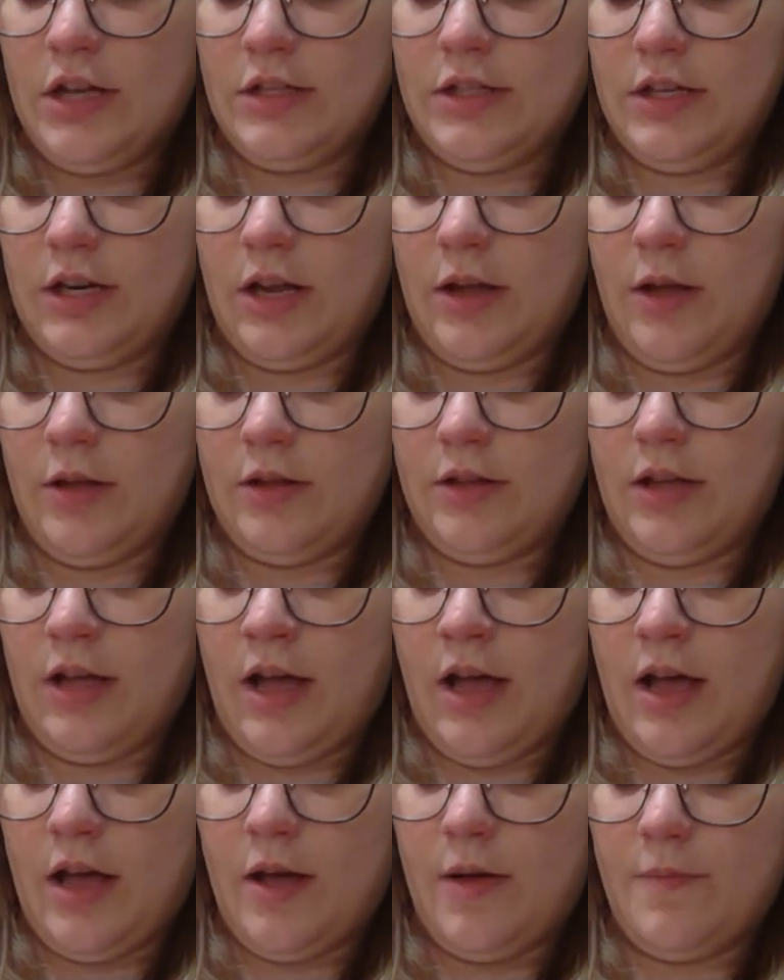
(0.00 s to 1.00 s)
to get
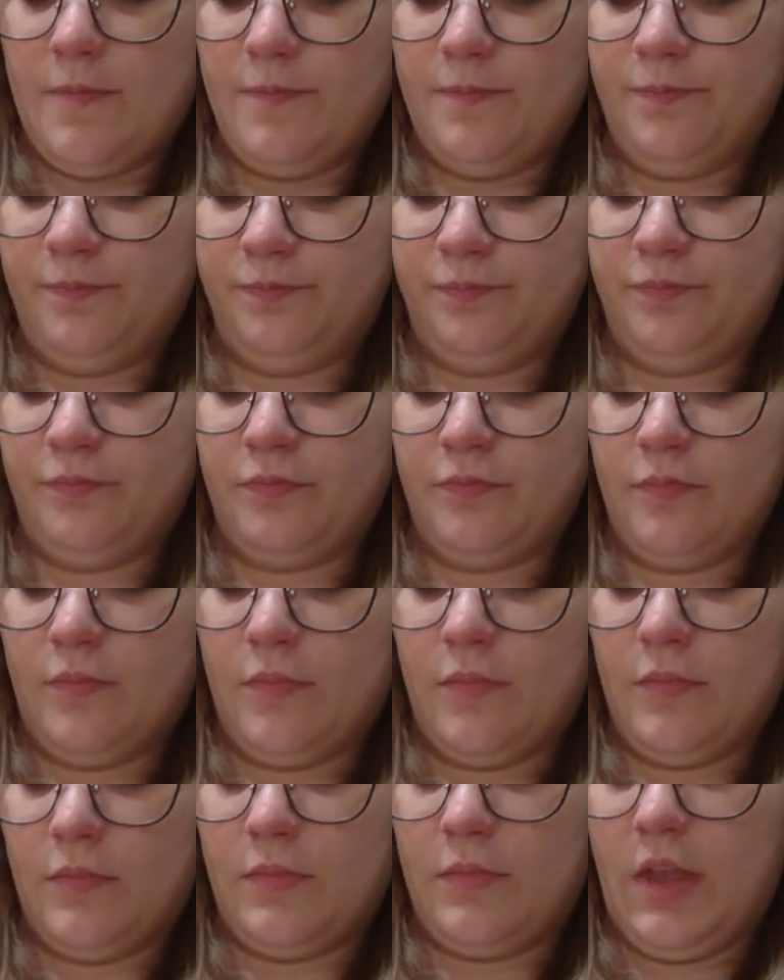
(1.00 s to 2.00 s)

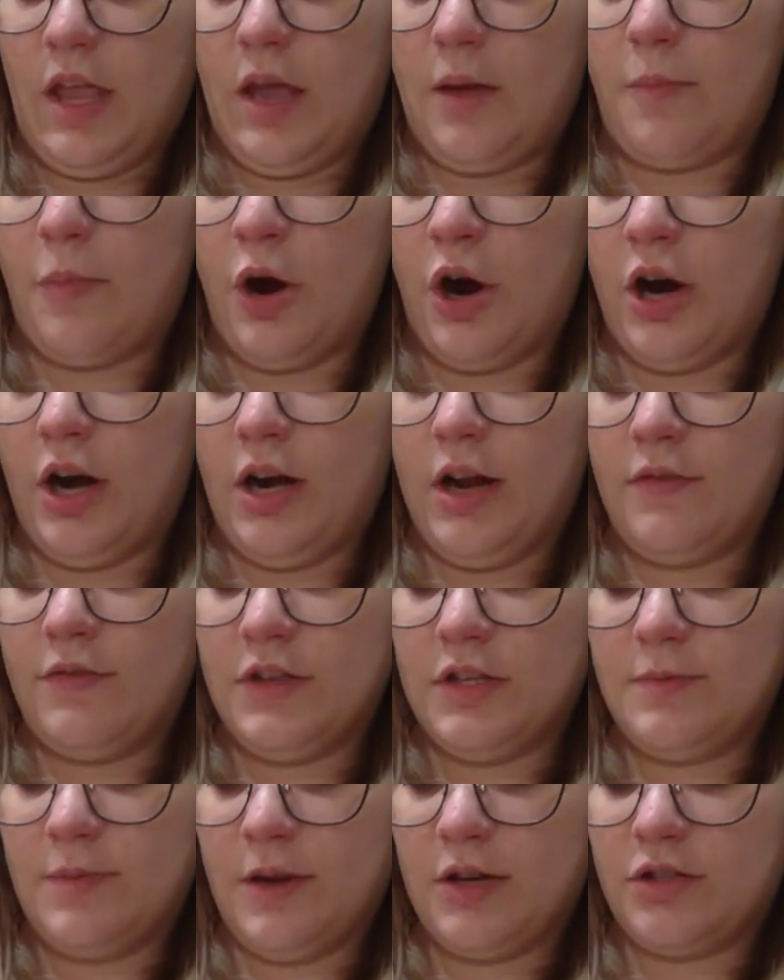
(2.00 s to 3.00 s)
take part of the
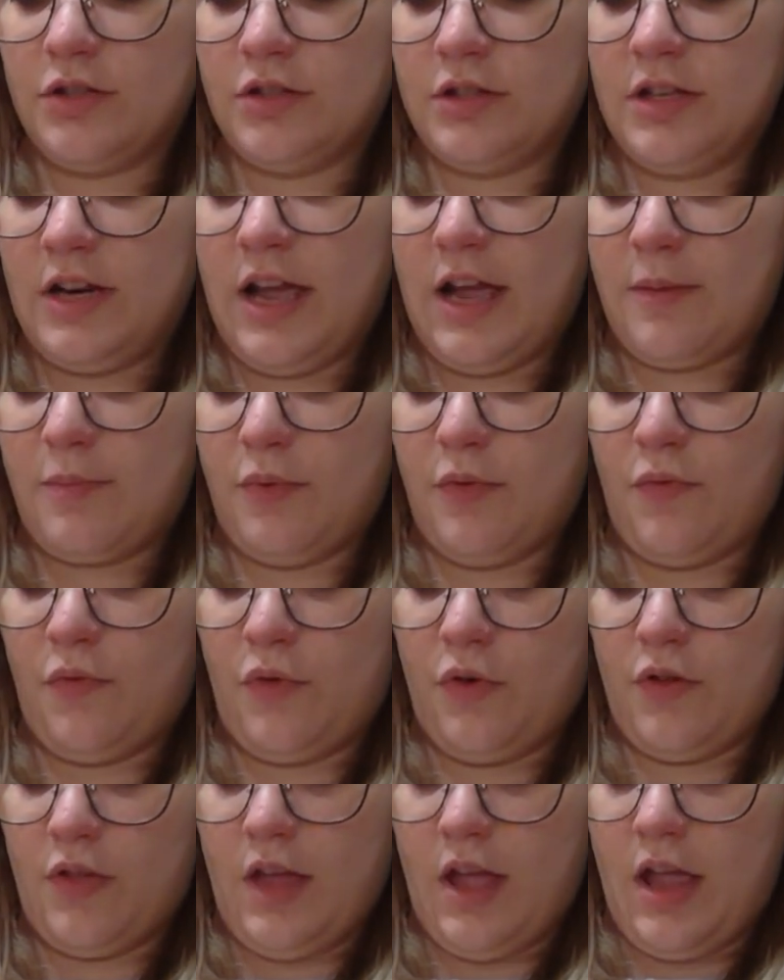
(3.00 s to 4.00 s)
special snack
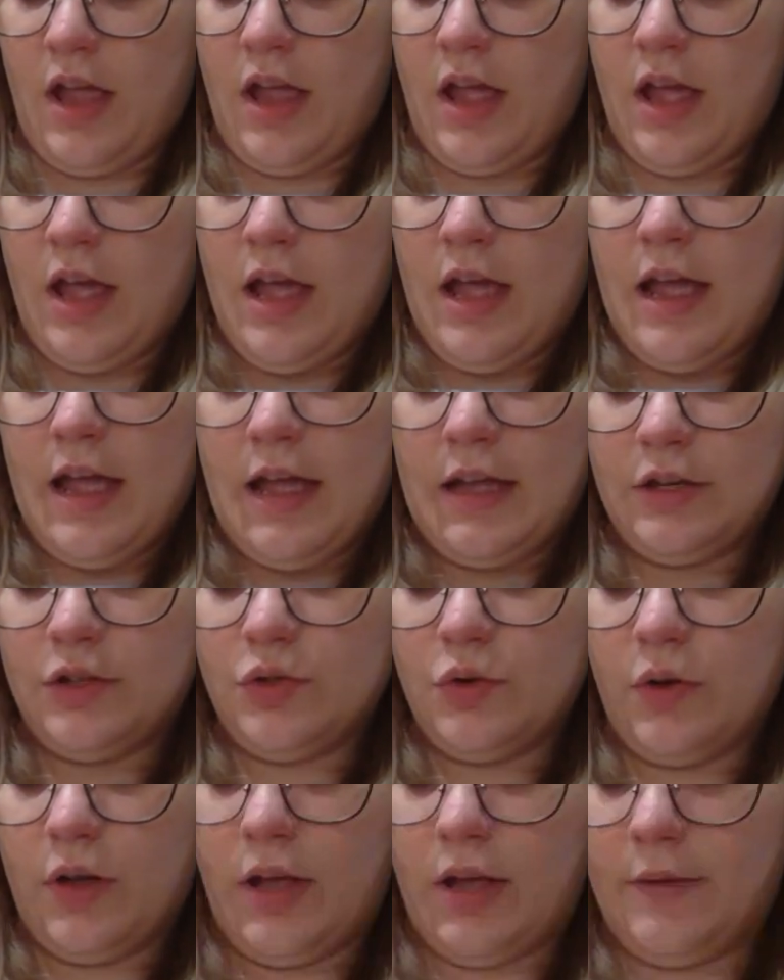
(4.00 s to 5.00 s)
before they
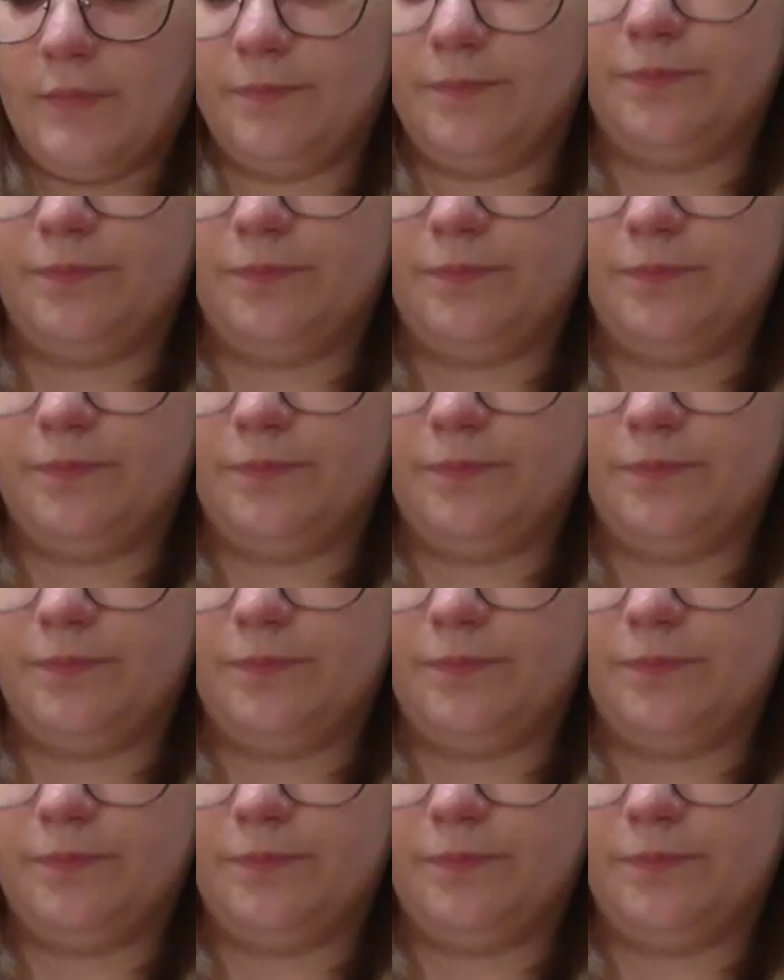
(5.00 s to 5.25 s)
enjoy it.